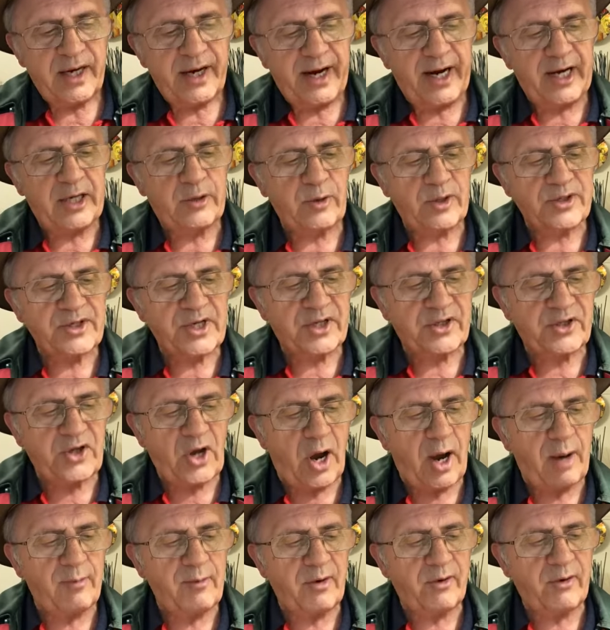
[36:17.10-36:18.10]
It was a
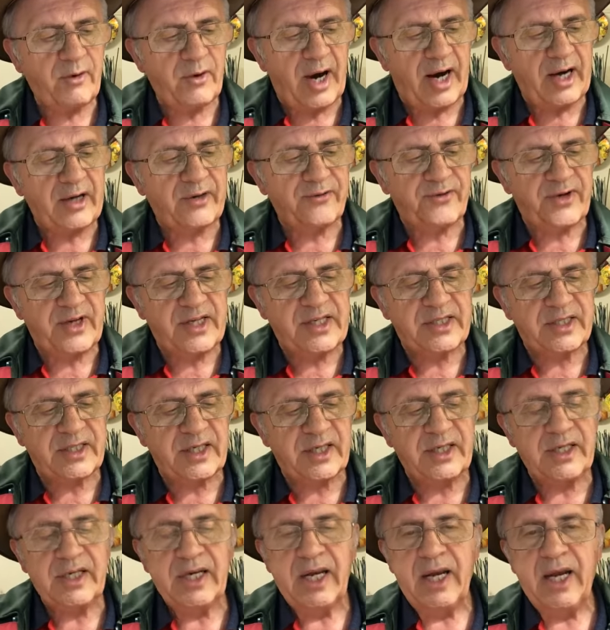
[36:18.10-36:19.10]
time of great
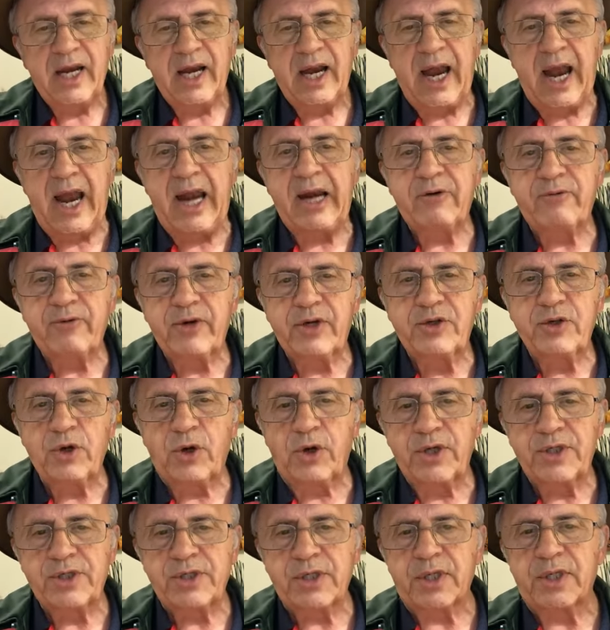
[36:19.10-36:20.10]
feasting and
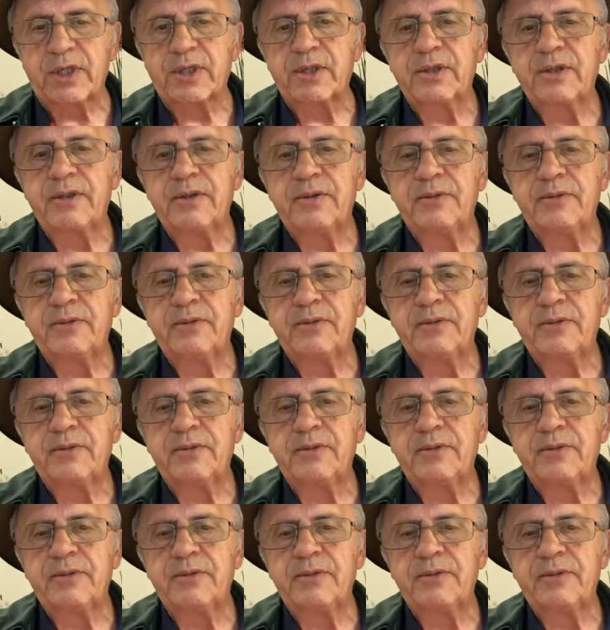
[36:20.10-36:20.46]
rejoicing.